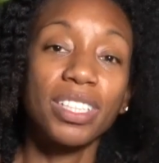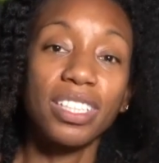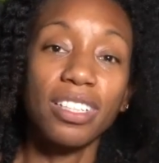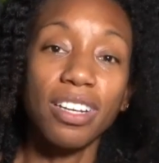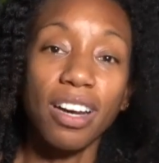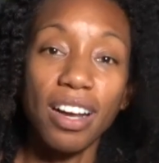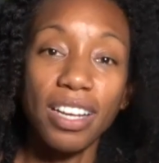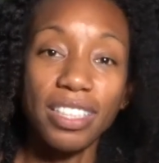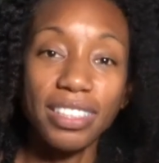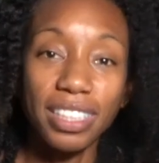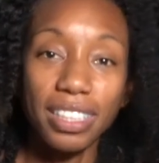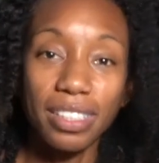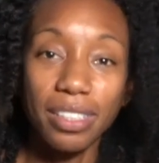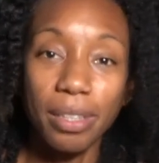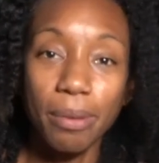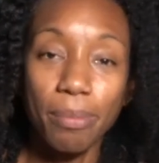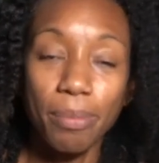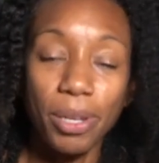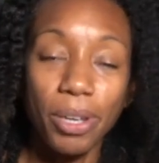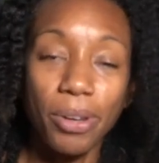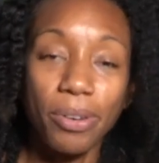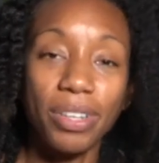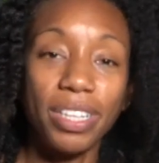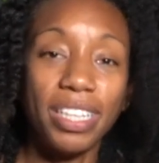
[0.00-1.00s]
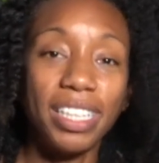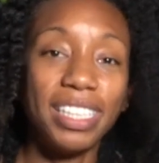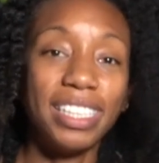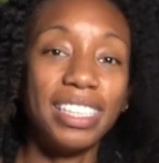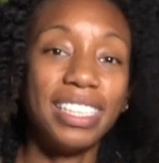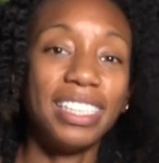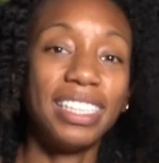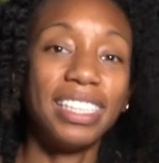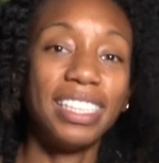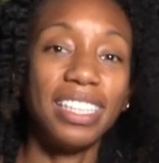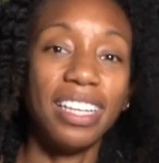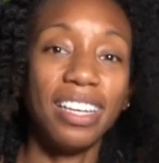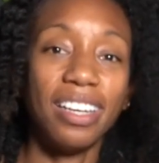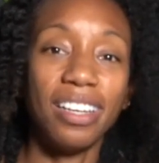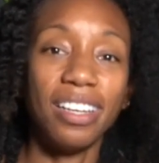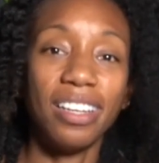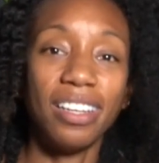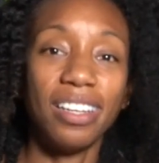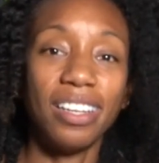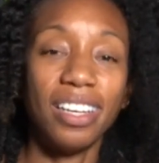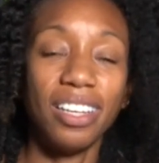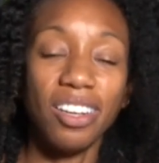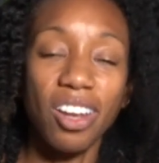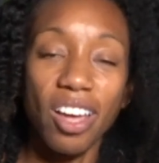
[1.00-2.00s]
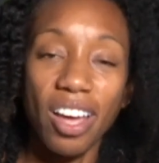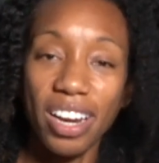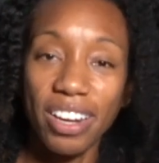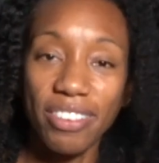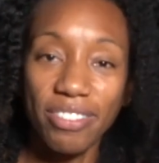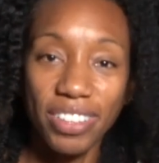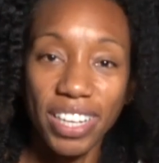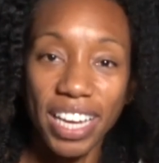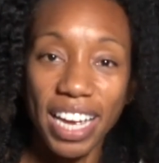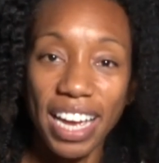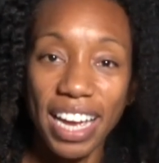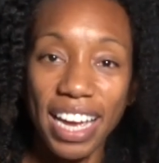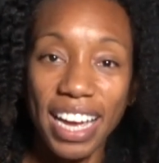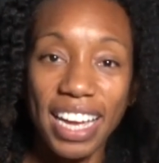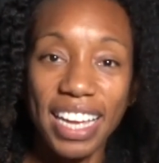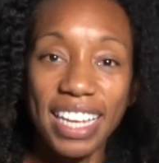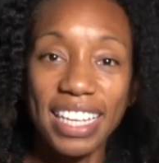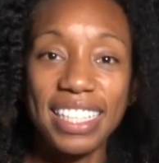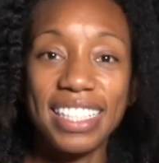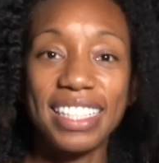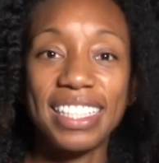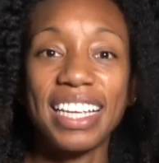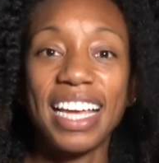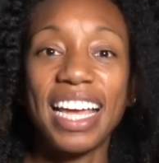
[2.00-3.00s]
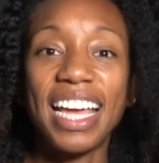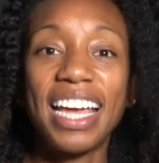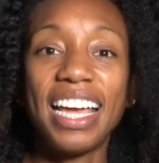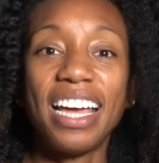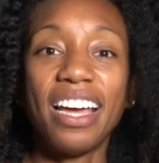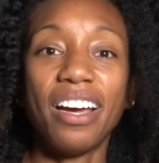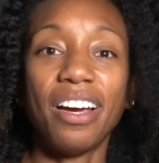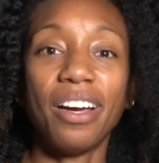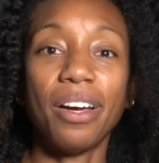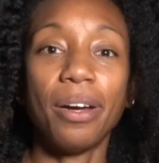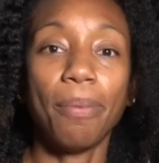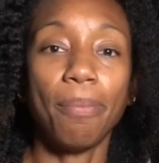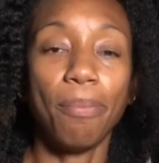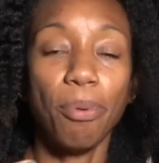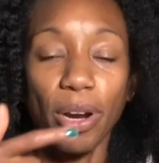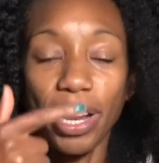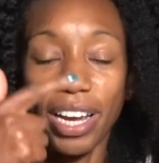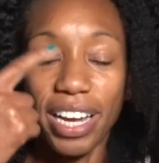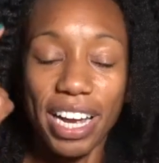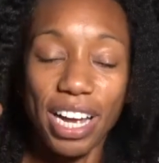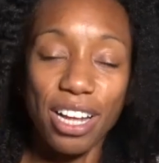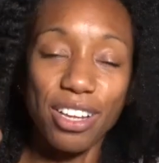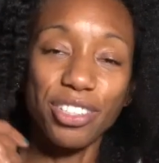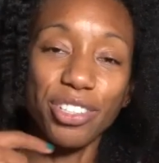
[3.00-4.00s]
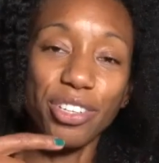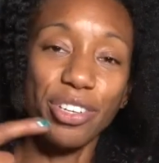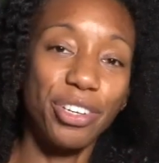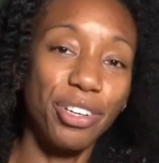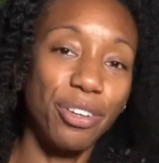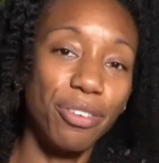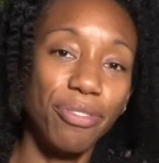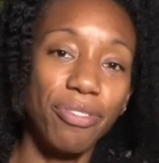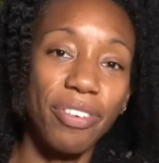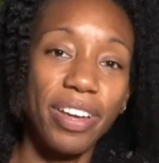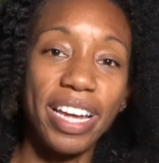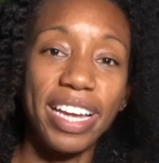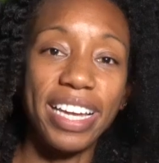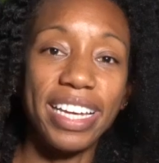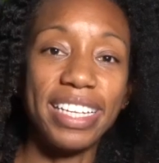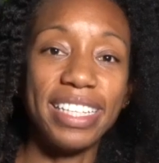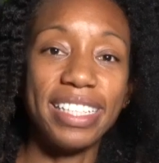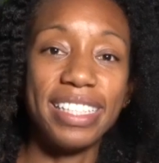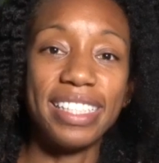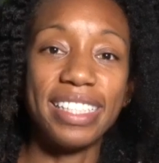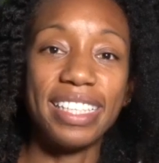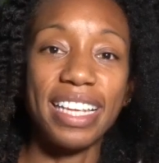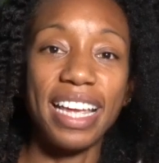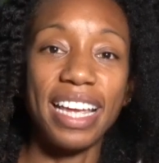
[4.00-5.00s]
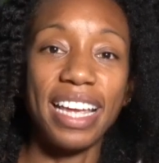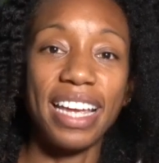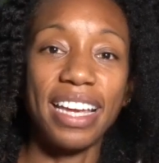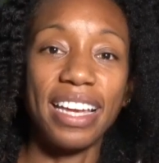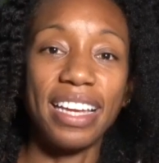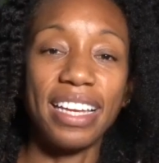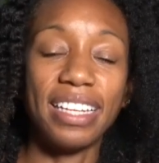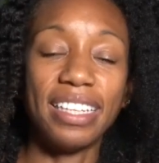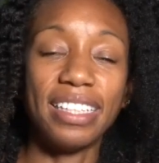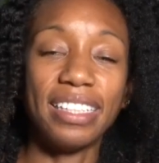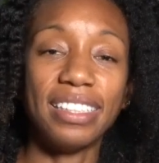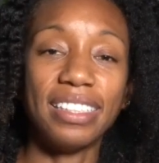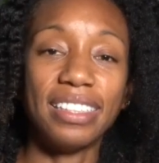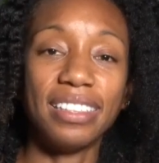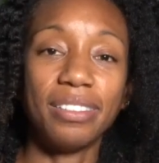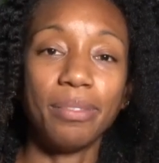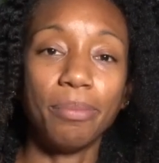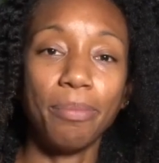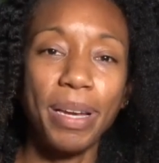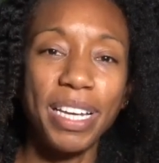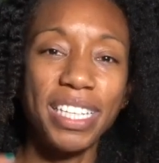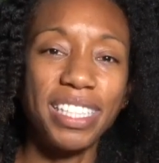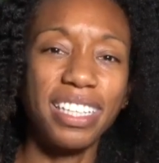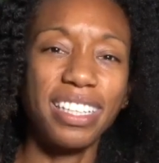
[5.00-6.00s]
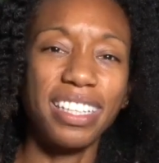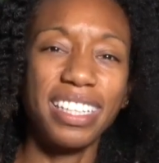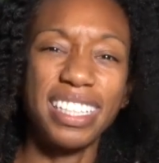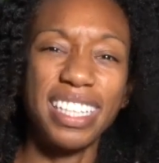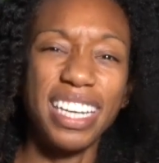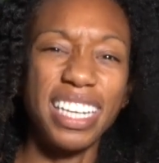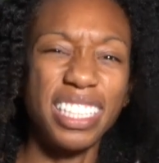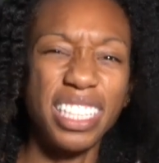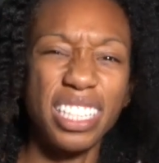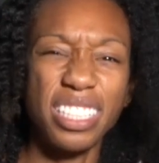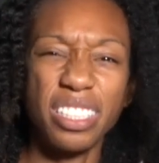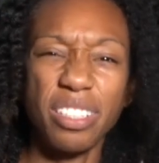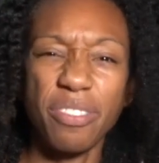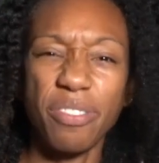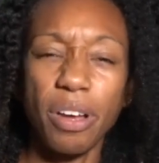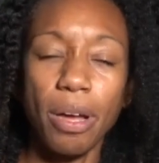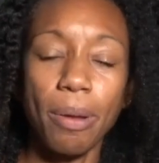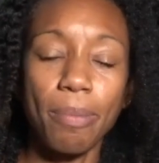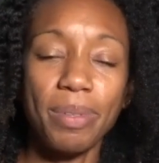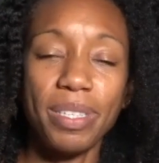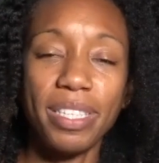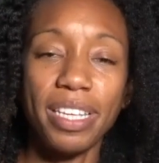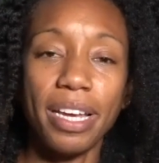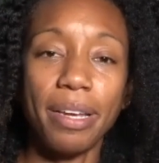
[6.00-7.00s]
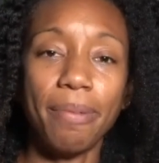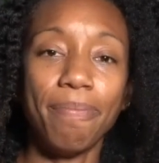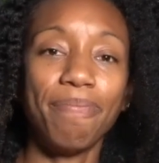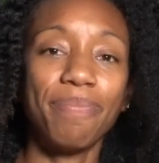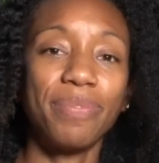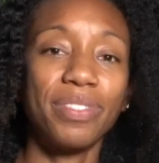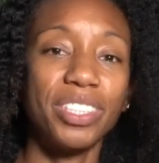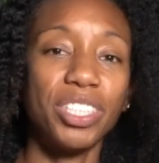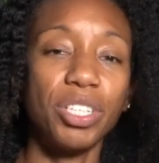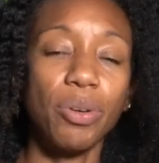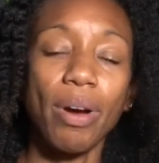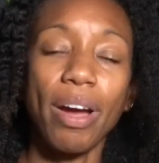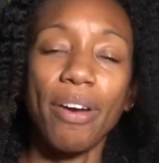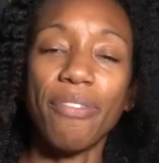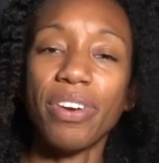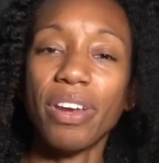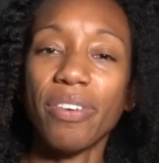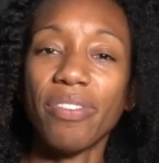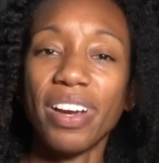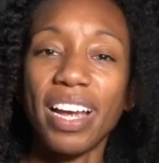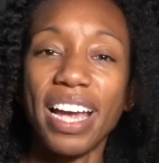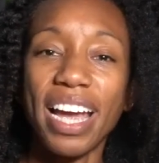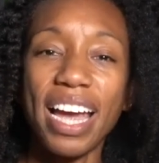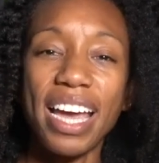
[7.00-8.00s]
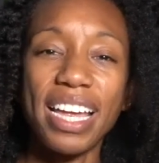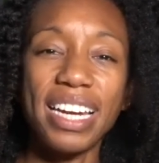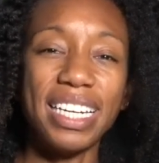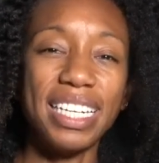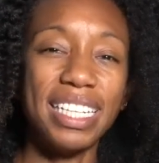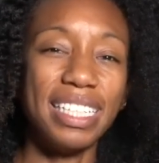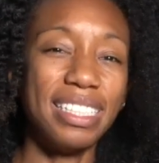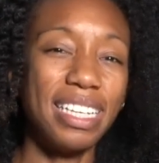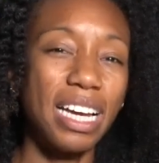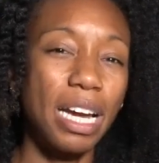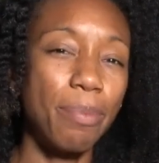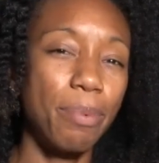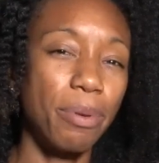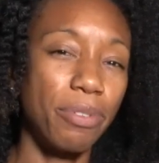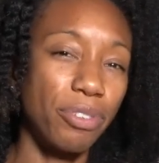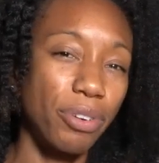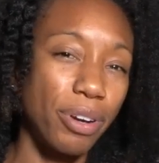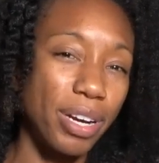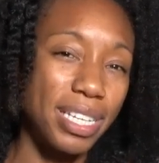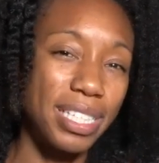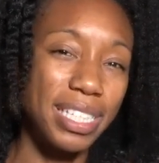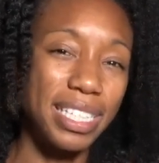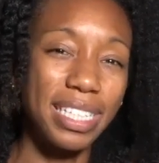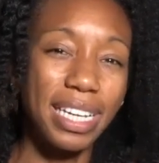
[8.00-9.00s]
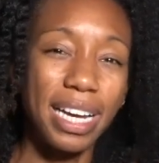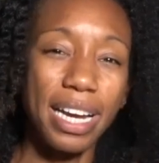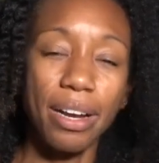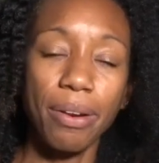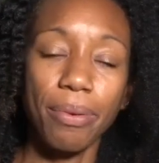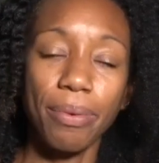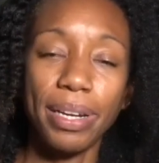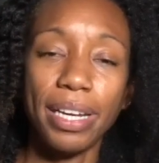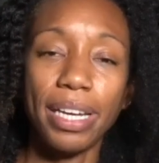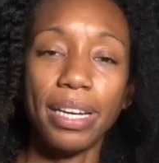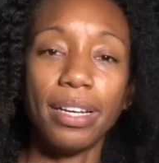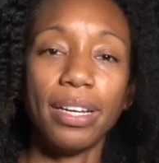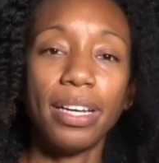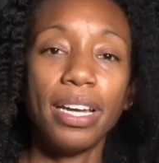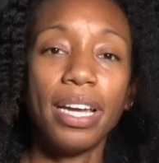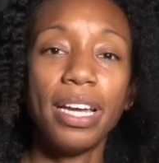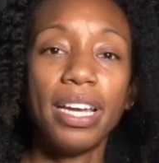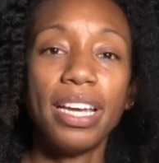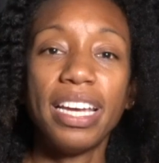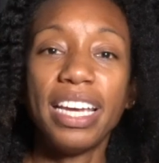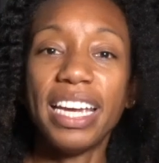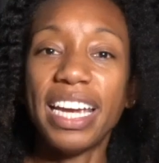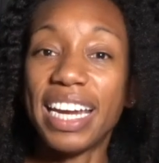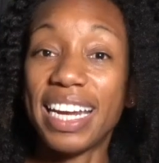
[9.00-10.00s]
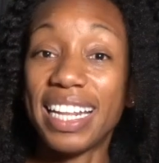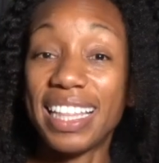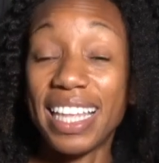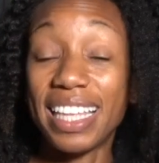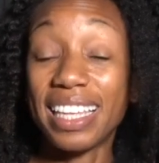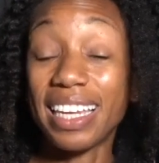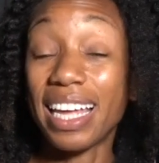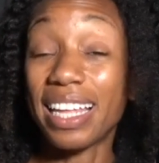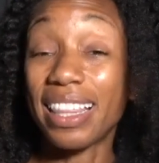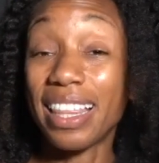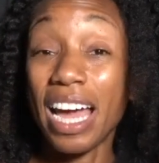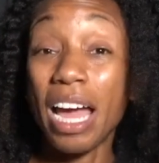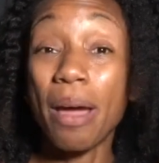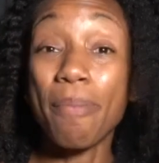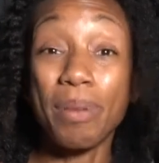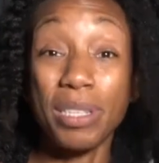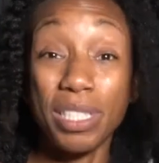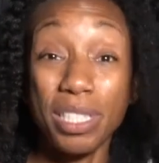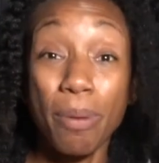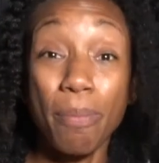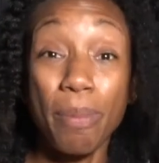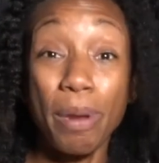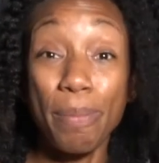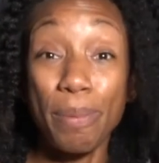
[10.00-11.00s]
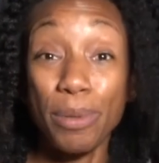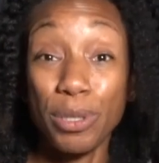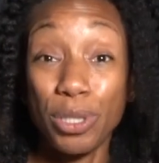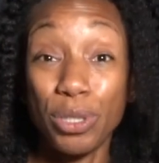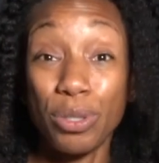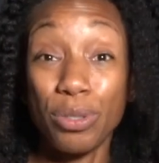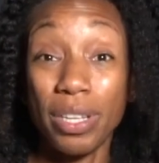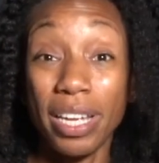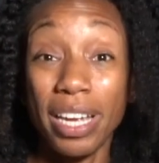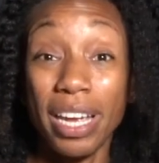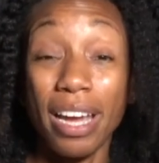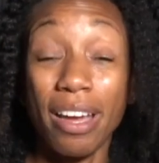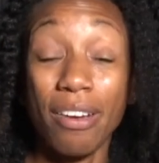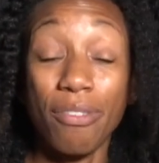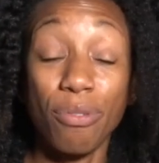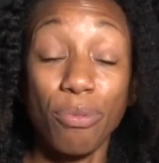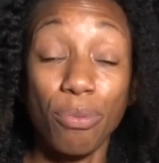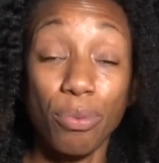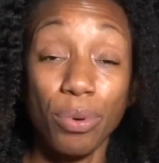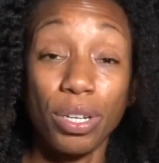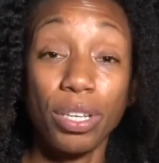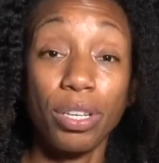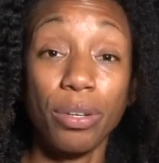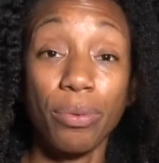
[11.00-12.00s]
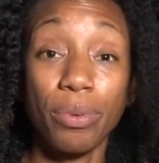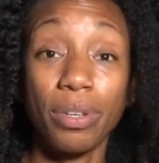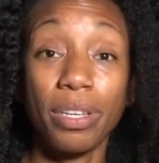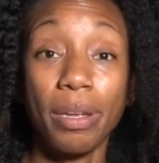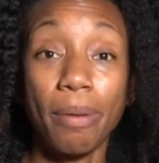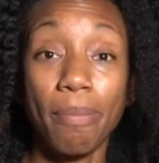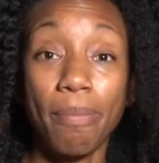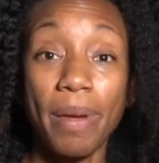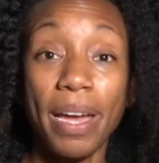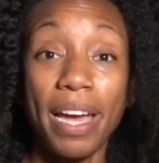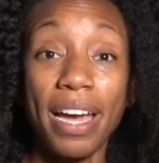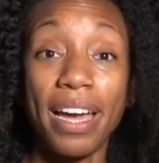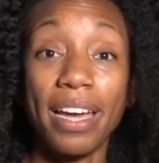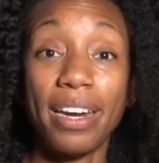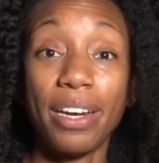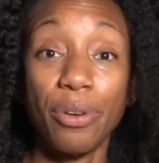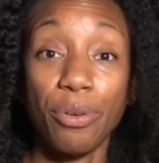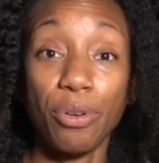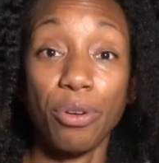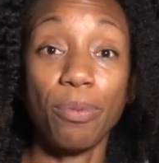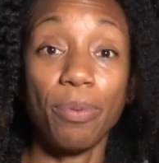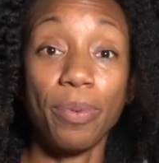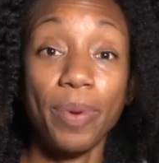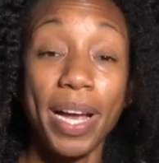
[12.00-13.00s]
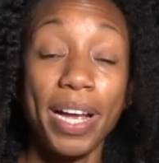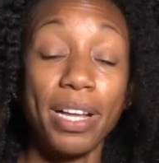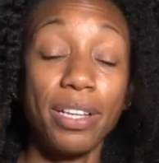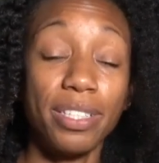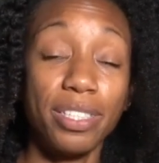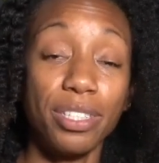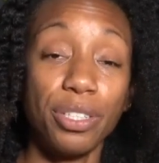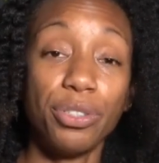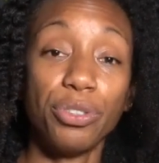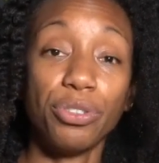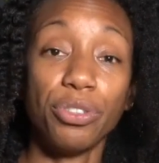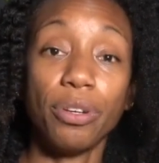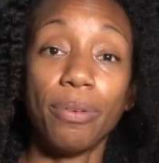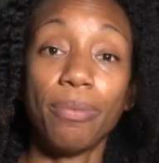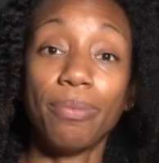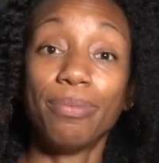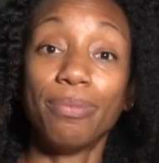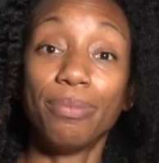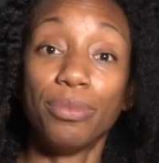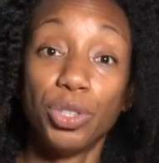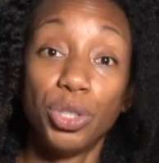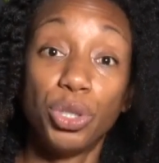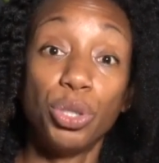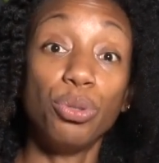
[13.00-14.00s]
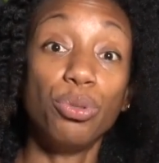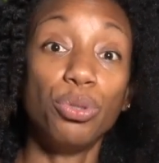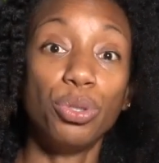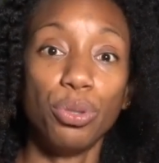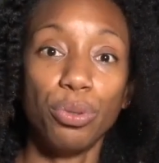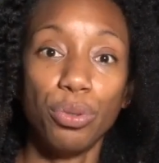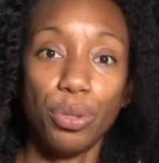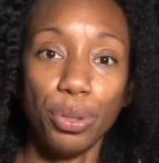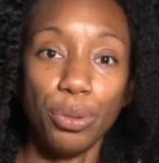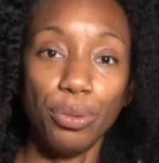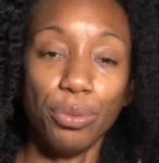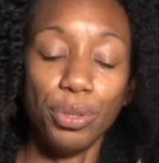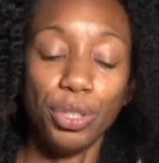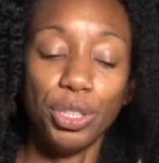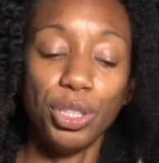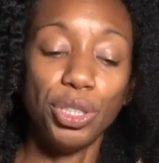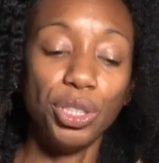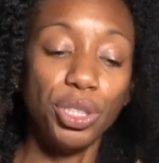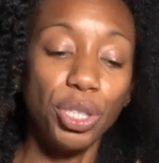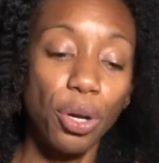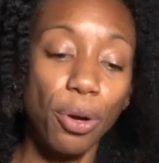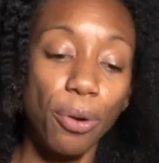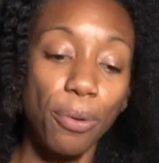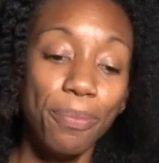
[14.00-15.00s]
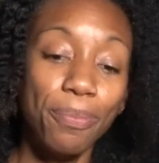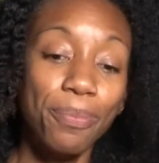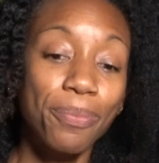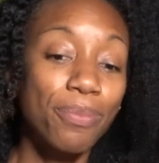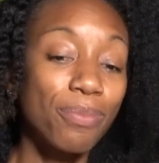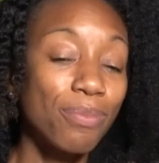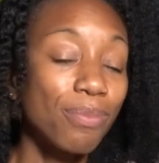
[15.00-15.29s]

Constantly bloated, a lot of gas, breakouts on your face, and basically digestive upset. So I've never had any type of crazy diarrhea, anything like that, but some people do. They have really, really bad irritable bowel syndrome due to gluten. And so